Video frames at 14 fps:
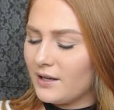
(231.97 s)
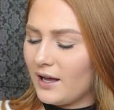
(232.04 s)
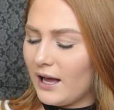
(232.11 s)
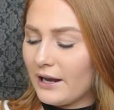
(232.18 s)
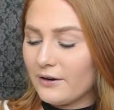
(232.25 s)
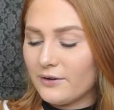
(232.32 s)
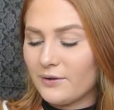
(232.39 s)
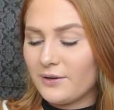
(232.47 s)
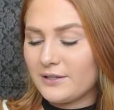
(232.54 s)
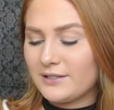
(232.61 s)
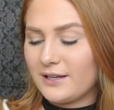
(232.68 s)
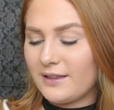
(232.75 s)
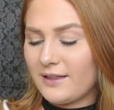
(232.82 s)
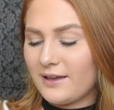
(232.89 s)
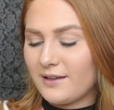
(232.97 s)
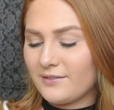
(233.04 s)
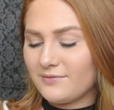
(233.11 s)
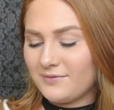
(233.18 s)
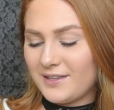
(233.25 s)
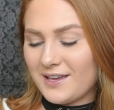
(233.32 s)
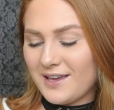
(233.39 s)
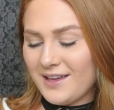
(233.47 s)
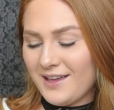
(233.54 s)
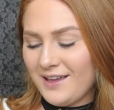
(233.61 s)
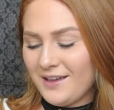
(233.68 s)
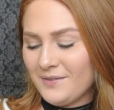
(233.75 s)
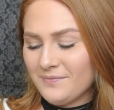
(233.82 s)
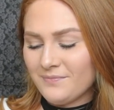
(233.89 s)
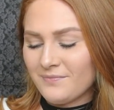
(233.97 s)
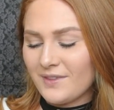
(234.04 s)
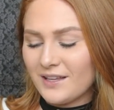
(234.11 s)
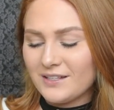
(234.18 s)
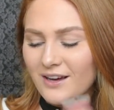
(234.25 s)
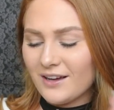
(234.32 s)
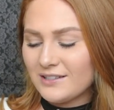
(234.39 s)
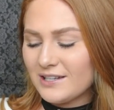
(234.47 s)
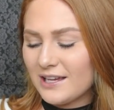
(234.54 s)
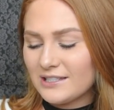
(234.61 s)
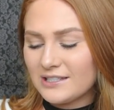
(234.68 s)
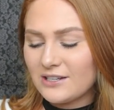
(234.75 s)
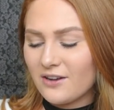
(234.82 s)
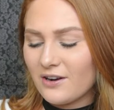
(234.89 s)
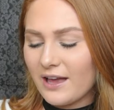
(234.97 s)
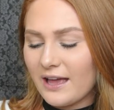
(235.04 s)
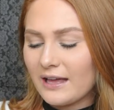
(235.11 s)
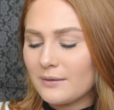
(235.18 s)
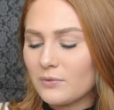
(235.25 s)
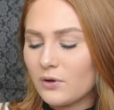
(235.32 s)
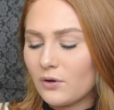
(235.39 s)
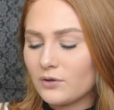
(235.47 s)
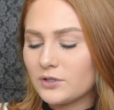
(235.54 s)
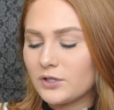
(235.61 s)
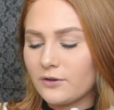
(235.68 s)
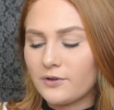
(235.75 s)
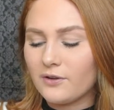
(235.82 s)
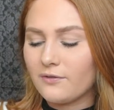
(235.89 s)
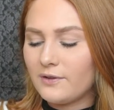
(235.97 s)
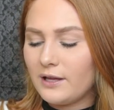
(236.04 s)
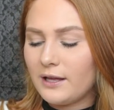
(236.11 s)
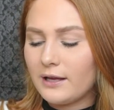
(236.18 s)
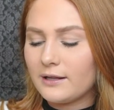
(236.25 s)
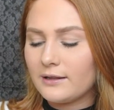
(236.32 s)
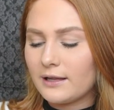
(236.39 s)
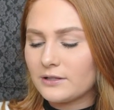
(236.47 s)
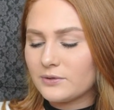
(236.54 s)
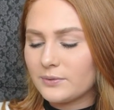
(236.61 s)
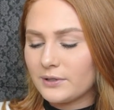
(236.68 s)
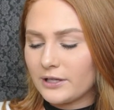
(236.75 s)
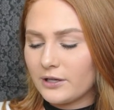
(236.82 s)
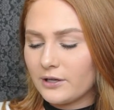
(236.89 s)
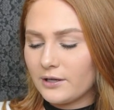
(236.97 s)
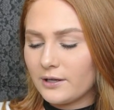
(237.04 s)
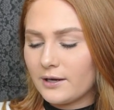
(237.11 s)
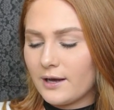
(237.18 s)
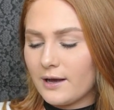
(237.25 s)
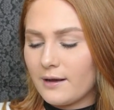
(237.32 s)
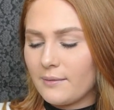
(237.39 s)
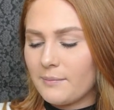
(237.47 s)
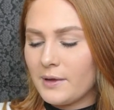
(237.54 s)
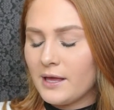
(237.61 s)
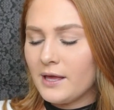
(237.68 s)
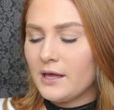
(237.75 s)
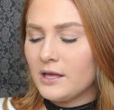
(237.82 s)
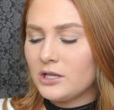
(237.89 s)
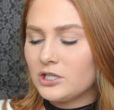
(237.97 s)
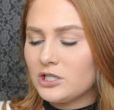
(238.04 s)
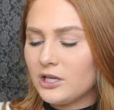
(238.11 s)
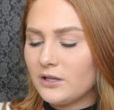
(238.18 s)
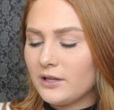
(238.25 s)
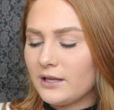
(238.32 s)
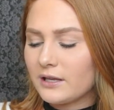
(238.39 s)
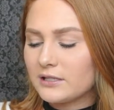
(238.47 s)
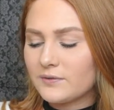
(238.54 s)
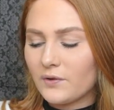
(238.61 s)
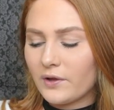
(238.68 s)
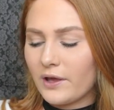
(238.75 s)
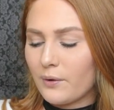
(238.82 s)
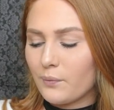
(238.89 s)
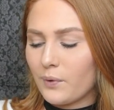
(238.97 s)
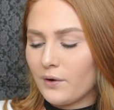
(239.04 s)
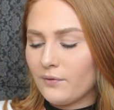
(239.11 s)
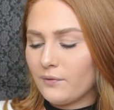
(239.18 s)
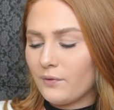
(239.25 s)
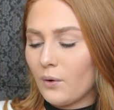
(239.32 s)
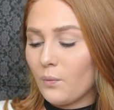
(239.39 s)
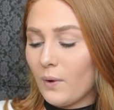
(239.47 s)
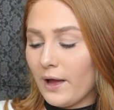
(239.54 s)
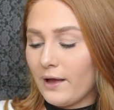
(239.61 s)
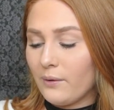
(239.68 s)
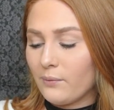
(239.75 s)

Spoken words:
I don't know how to say that. Not tested on animals, so if you're vegan, that's really good. Gently exfoliate away